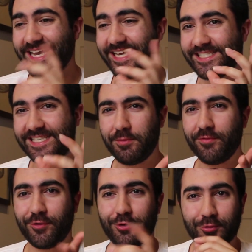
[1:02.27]
As some
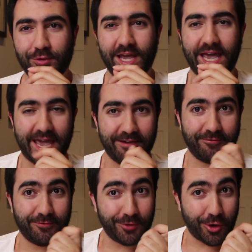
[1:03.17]
of you
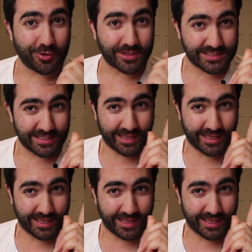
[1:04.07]
have noticed